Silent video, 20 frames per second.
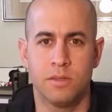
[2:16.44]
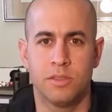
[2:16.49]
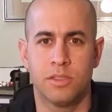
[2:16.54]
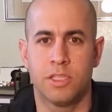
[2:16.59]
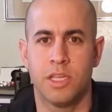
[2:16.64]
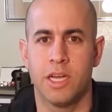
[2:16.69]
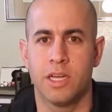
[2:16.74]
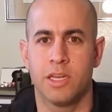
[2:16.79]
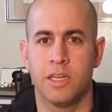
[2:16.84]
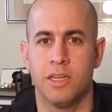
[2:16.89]

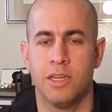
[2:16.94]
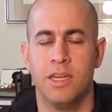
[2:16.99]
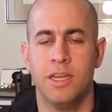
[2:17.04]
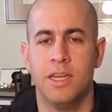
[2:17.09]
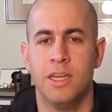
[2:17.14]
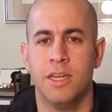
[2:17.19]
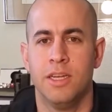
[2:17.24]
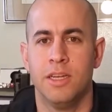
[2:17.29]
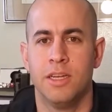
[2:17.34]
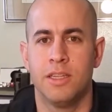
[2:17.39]
Second,
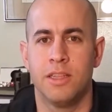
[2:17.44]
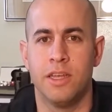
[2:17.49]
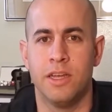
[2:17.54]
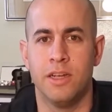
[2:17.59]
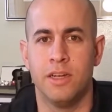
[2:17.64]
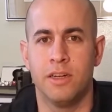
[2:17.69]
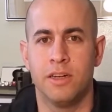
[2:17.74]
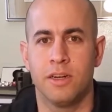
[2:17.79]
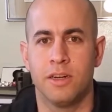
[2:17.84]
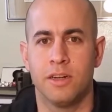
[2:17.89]

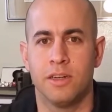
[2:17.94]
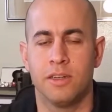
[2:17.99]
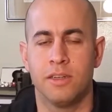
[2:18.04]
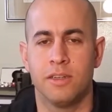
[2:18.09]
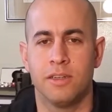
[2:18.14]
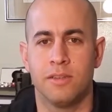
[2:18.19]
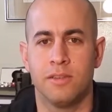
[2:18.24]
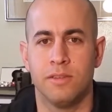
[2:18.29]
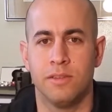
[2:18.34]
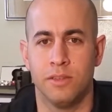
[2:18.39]
they
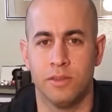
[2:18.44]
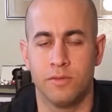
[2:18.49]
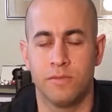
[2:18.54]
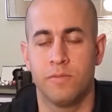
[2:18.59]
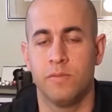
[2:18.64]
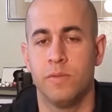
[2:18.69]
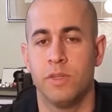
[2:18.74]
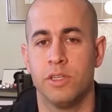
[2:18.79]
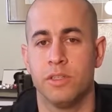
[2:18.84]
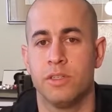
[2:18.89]
are you're
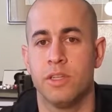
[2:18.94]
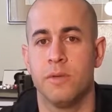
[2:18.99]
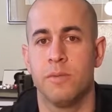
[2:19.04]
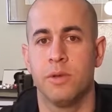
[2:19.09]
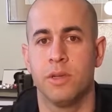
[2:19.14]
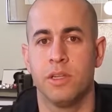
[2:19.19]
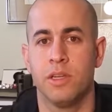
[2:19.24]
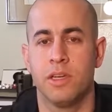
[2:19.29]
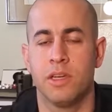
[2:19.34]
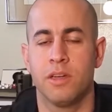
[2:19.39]
you're
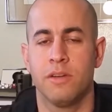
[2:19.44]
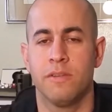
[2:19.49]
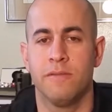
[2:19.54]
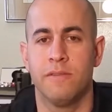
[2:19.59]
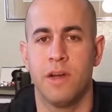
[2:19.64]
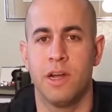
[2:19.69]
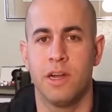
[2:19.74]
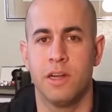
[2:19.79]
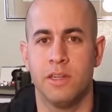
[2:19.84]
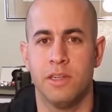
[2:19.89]
typically going to
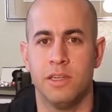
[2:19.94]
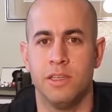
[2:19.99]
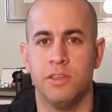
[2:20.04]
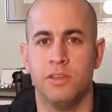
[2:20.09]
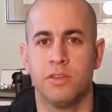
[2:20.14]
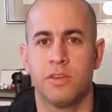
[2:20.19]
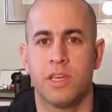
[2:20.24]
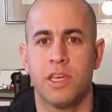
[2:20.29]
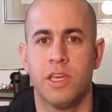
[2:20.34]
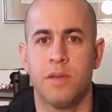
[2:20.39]
find that
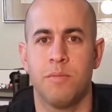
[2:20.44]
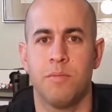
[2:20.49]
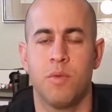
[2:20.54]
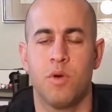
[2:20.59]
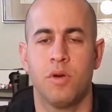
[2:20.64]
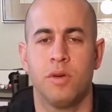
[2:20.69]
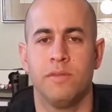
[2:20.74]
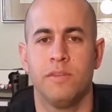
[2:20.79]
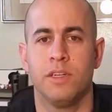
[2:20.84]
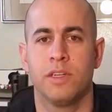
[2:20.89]
you'll keep
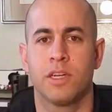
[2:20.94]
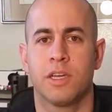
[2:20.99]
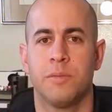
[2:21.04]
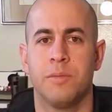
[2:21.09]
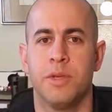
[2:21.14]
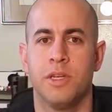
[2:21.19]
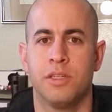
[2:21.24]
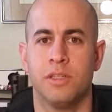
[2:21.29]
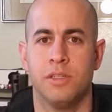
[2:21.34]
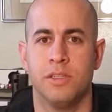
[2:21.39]
more of your
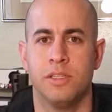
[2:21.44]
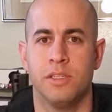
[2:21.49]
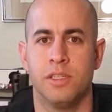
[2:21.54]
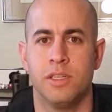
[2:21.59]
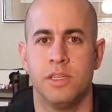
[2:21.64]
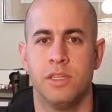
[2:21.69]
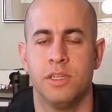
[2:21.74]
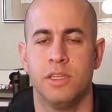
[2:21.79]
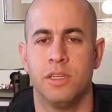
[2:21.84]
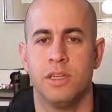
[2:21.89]
commissions
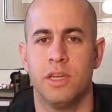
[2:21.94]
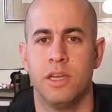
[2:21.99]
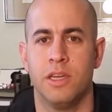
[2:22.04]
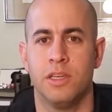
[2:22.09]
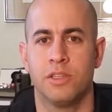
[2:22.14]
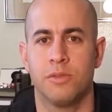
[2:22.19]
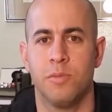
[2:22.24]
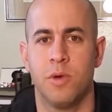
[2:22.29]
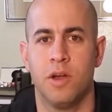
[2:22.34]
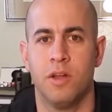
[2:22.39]
in
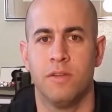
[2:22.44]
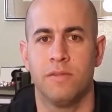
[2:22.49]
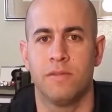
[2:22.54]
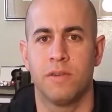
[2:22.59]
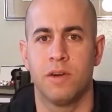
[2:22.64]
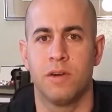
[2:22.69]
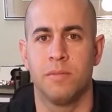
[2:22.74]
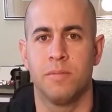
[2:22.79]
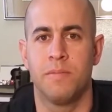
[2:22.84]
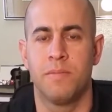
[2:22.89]
a small
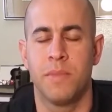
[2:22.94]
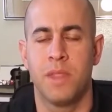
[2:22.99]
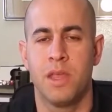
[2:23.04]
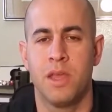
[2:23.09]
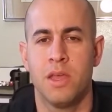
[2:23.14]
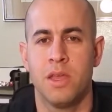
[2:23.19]
firm